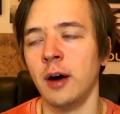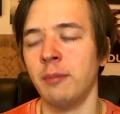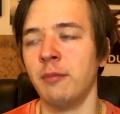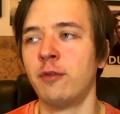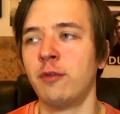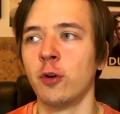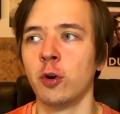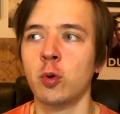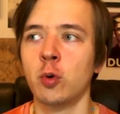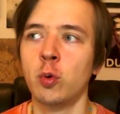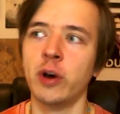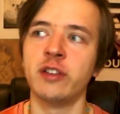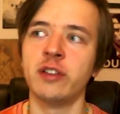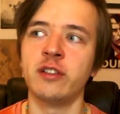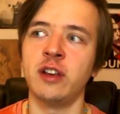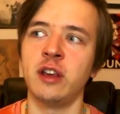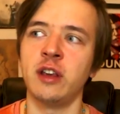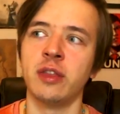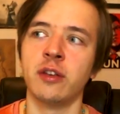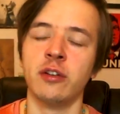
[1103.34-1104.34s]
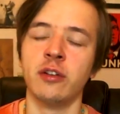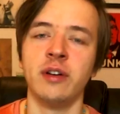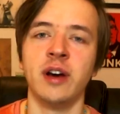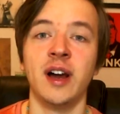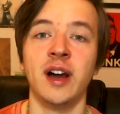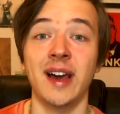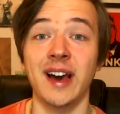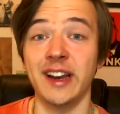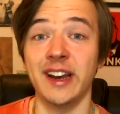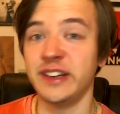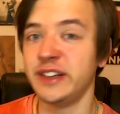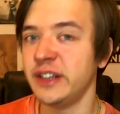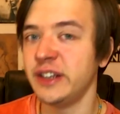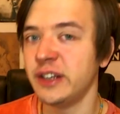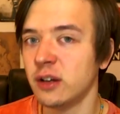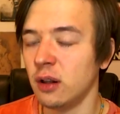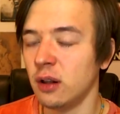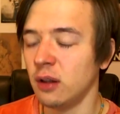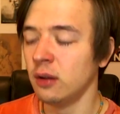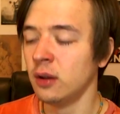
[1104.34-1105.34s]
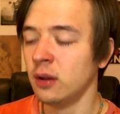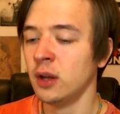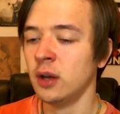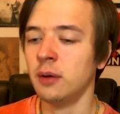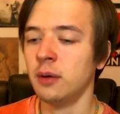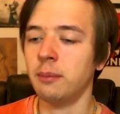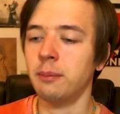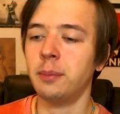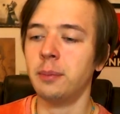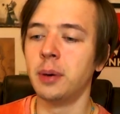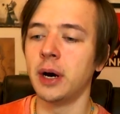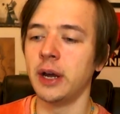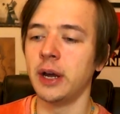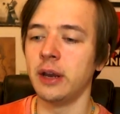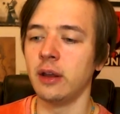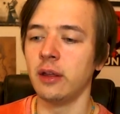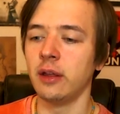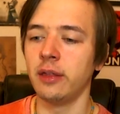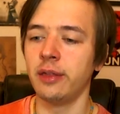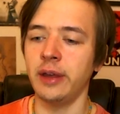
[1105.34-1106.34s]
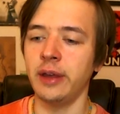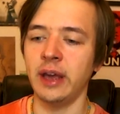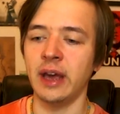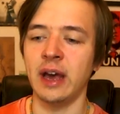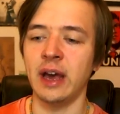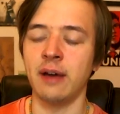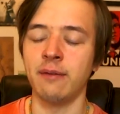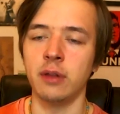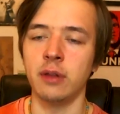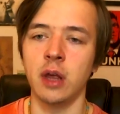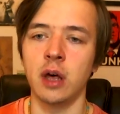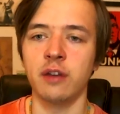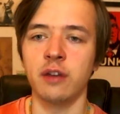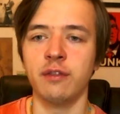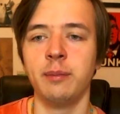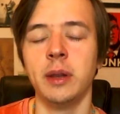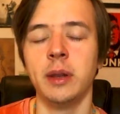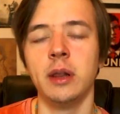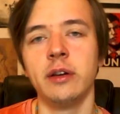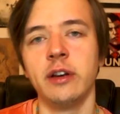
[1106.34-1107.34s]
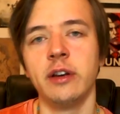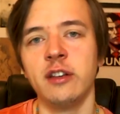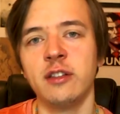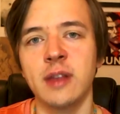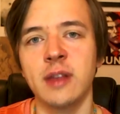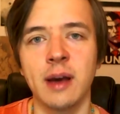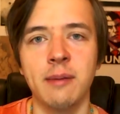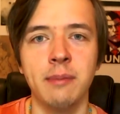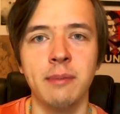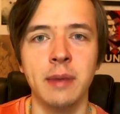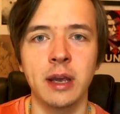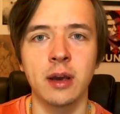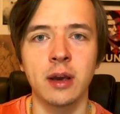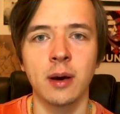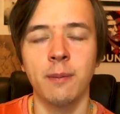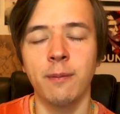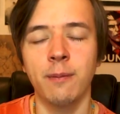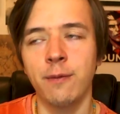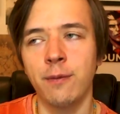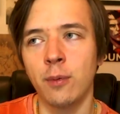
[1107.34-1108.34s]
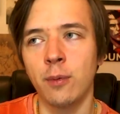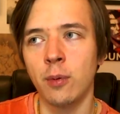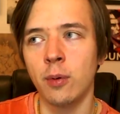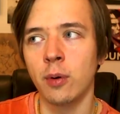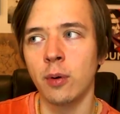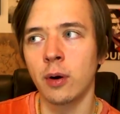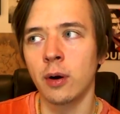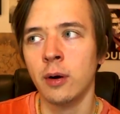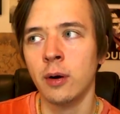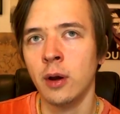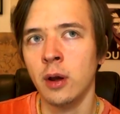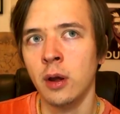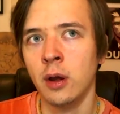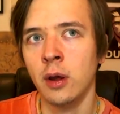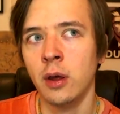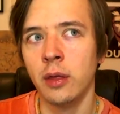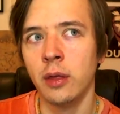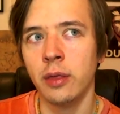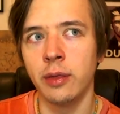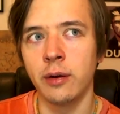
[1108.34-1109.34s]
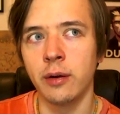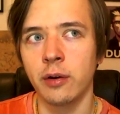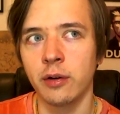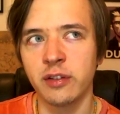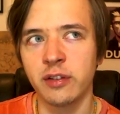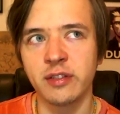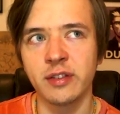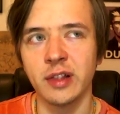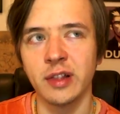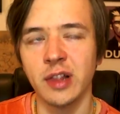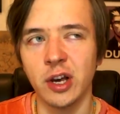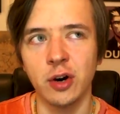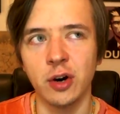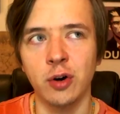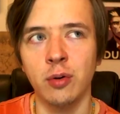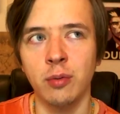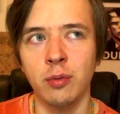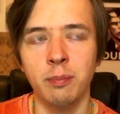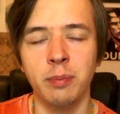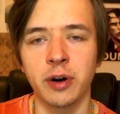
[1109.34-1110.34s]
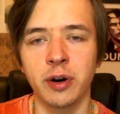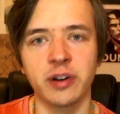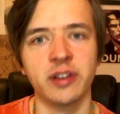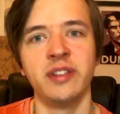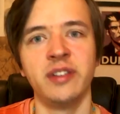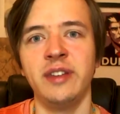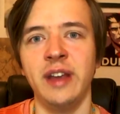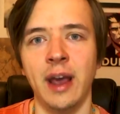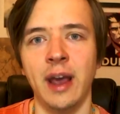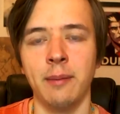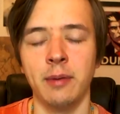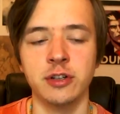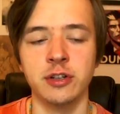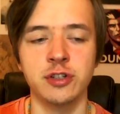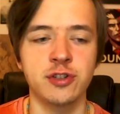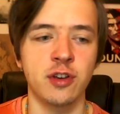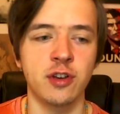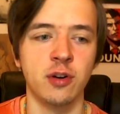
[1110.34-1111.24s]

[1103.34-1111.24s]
For questing, they're not ideal, but they have a lot of abilities that make up for their slow burst damage.